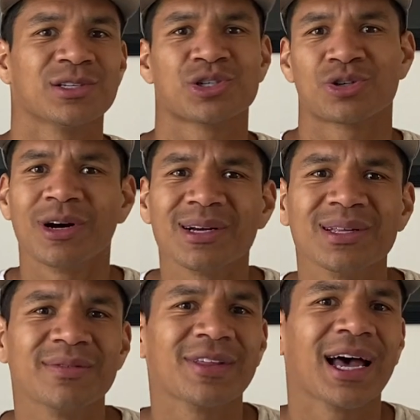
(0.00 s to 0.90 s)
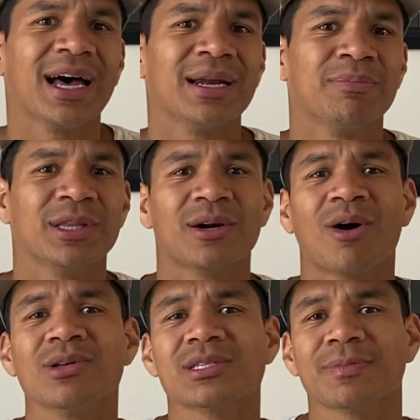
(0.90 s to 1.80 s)
the struggle of that, but then
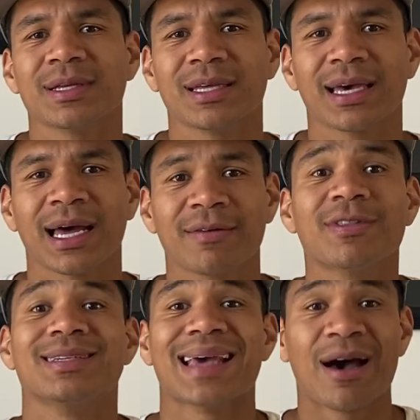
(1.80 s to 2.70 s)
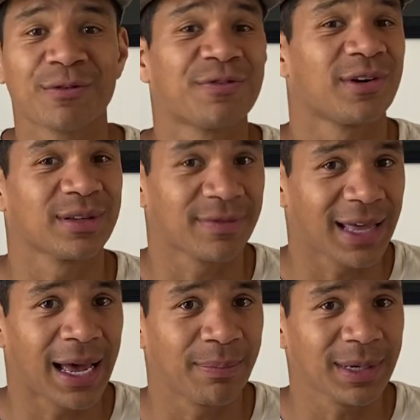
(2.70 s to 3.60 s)
ultimately kind of the downfall of that,